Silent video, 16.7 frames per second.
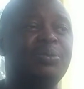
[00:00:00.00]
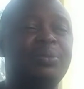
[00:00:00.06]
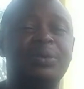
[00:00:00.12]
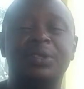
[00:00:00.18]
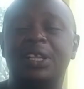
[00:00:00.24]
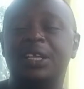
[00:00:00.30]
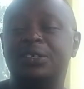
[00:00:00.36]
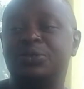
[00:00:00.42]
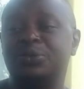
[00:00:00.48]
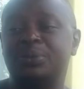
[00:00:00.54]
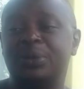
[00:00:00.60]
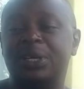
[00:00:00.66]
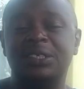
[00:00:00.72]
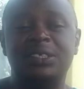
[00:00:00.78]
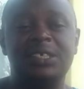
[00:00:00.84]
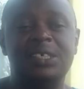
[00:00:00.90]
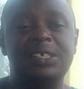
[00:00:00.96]
that you might
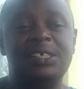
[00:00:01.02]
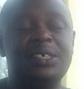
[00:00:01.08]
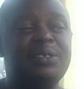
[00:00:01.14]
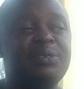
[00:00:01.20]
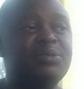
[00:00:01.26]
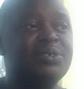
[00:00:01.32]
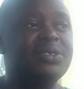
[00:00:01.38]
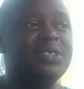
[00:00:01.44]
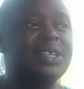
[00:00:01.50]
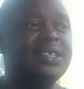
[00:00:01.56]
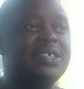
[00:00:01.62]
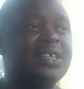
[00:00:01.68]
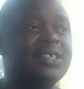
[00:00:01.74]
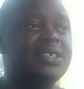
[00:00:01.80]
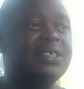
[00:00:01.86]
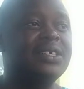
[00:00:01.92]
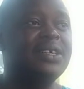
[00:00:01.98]
take in for
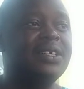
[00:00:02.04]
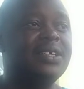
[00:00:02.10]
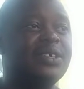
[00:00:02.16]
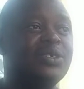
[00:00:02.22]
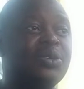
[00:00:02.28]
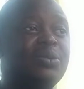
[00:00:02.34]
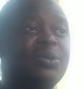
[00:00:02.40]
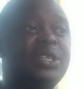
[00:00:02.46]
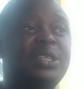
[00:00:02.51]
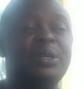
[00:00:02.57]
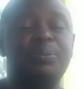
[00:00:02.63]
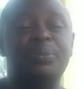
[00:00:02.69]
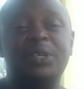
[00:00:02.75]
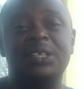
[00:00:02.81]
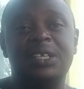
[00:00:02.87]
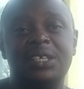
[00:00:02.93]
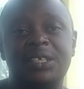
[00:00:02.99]
surgery. So when the
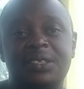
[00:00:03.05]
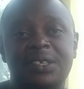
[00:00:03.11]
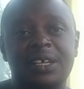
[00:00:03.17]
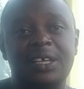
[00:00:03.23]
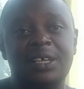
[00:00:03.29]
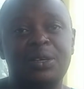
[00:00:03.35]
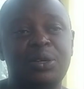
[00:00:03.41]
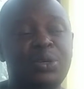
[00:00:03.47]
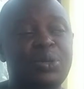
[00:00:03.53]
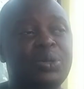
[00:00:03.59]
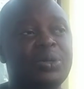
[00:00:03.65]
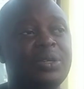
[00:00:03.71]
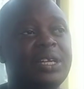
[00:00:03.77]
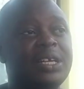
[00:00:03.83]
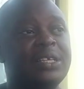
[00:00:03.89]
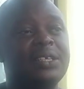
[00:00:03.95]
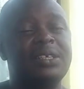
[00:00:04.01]
platelets are low,
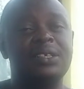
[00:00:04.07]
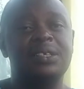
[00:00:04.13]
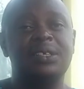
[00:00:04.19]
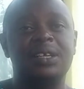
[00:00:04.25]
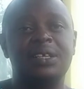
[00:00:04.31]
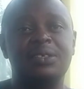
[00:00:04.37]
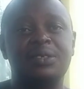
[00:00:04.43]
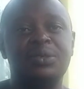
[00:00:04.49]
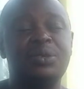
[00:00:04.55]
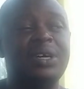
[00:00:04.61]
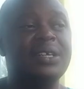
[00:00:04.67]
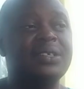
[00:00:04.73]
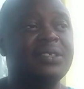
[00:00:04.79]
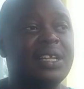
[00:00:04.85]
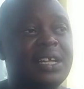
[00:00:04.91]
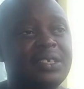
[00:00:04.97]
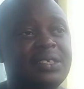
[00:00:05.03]
like as low as
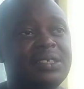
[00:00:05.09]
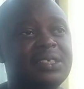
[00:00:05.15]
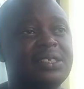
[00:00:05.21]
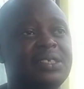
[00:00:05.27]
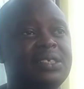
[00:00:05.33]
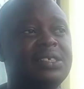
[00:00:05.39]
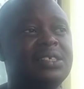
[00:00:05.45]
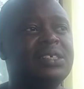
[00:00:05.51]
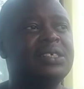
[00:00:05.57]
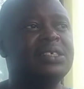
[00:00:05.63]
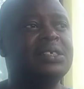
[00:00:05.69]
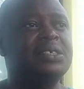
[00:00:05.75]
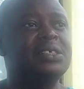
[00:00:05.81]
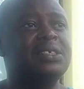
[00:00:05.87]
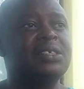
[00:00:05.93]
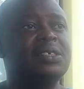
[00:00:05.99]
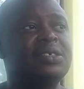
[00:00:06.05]
100,
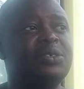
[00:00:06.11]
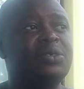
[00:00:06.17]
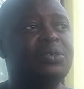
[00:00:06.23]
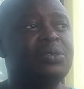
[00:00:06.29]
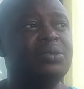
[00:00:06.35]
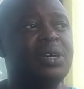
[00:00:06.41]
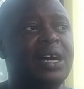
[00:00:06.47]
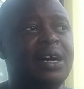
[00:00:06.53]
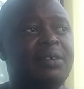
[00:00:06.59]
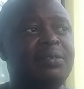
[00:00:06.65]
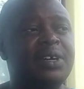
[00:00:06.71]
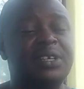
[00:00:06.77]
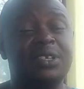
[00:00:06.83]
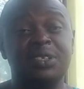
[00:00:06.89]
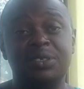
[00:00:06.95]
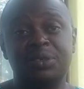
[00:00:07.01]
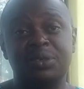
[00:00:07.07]
you have a
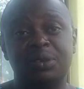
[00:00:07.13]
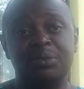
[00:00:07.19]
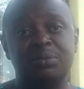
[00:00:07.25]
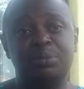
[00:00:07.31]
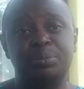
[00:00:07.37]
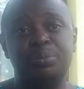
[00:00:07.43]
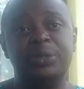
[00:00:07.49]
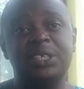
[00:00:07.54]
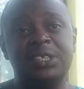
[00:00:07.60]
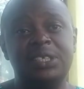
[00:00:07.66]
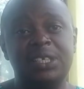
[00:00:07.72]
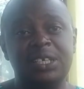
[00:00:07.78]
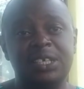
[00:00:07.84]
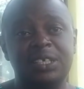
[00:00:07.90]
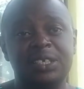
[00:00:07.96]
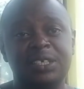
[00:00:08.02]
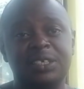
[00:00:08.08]
risk of bleeding
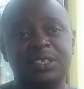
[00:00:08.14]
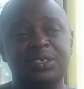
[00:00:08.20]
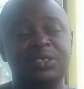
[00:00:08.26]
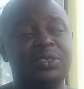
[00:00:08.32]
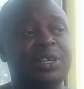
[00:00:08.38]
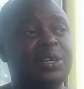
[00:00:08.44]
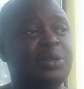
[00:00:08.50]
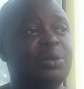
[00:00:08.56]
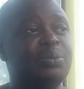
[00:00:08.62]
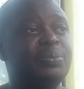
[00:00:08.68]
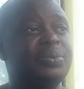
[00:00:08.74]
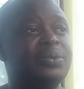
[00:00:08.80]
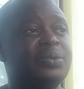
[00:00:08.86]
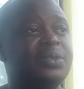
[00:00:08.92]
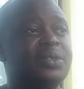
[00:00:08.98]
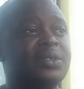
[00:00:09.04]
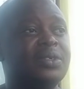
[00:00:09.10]
intra-op.
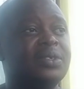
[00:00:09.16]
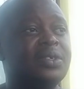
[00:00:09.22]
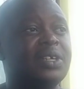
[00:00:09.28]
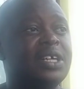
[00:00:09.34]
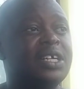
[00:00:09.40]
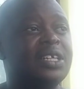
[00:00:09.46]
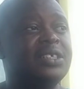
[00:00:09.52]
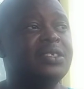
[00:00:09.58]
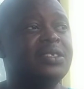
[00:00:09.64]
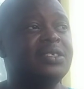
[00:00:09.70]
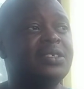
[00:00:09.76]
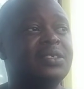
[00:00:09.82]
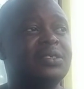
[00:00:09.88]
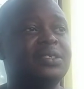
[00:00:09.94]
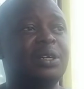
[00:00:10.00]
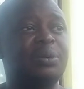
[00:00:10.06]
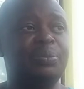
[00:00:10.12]
And
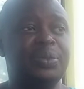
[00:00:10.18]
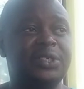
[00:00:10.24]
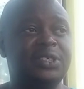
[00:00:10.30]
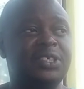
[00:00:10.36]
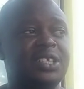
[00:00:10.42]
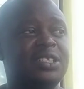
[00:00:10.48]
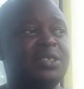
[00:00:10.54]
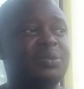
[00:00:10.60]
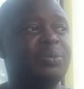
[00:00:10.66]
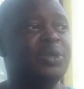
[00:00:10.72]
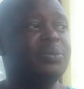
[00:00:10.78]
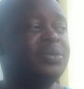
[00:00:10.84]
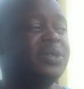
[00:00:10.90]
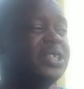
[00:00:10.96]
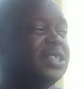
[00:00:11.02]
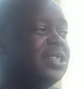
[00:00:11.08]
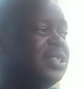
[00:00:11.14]
some patients may
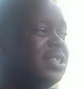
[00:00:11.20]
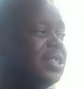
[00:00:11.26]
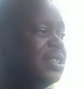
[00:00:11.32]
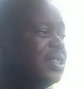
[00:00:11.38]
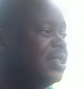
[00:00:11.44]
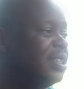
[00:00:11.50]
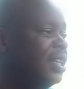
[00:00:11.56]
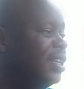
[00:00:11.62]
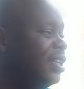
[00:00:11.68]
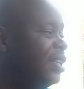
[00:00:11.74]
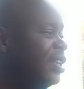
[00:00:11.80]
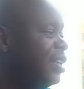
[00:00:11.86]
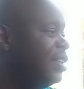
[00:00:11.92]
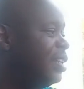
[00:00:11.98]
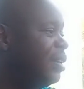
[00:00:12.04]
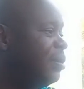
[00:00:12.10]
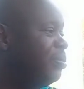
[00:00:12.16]
bleed, they
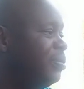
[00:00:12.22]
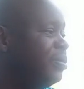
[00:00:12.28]
end up